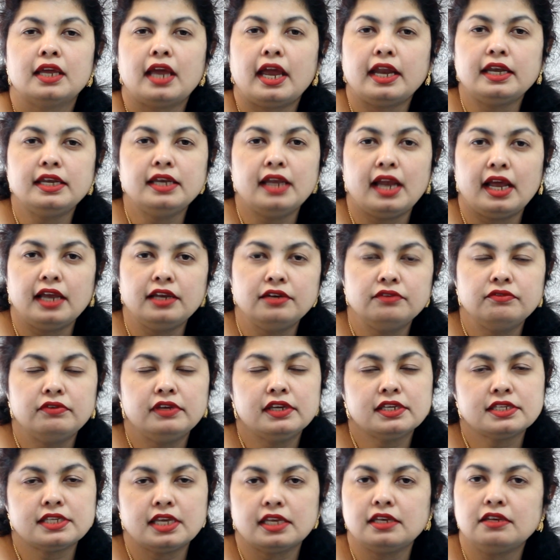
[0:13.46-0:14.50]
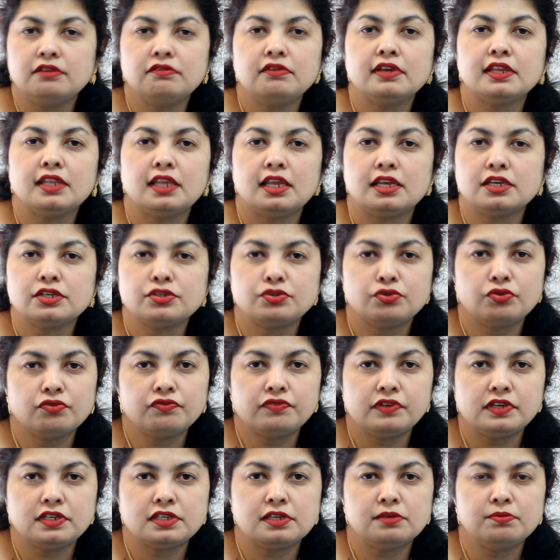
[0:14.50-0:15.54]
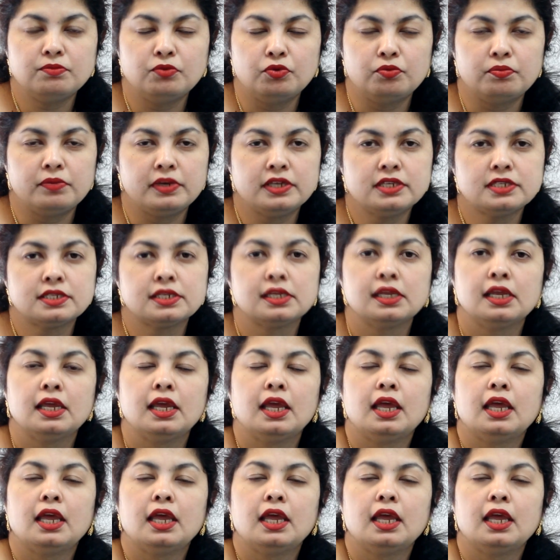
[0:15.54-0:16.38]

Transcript: At 9 weeks anyway there is no fetal movements.